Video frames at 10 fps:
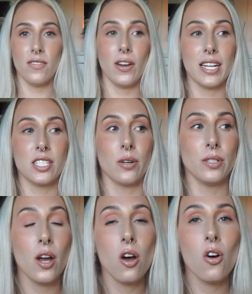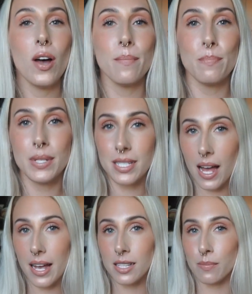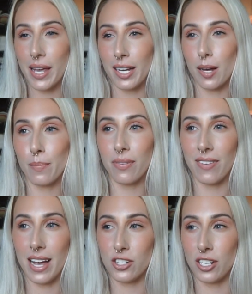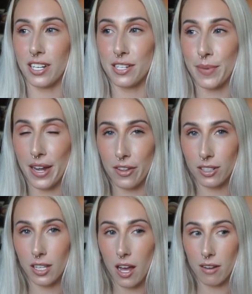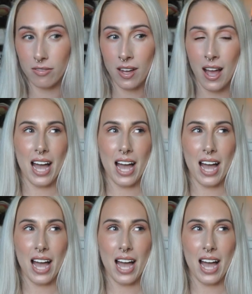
If you guys don't know, besides makeup, fashion is my other love.